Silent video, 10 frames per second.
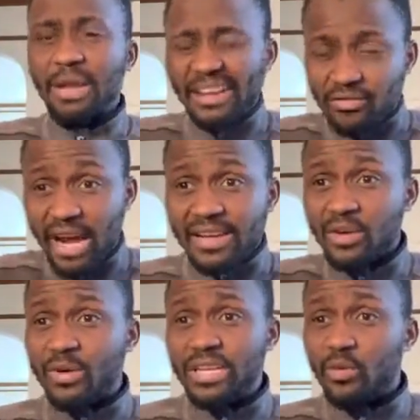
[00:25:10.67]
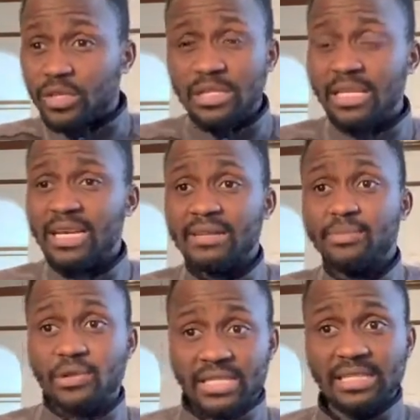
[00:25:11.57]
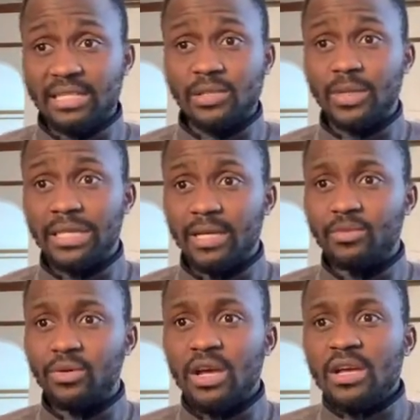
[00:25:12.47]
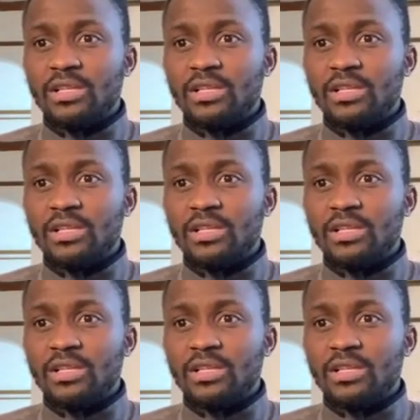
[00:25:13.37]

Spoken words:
like right away, they want to get it processed into a table.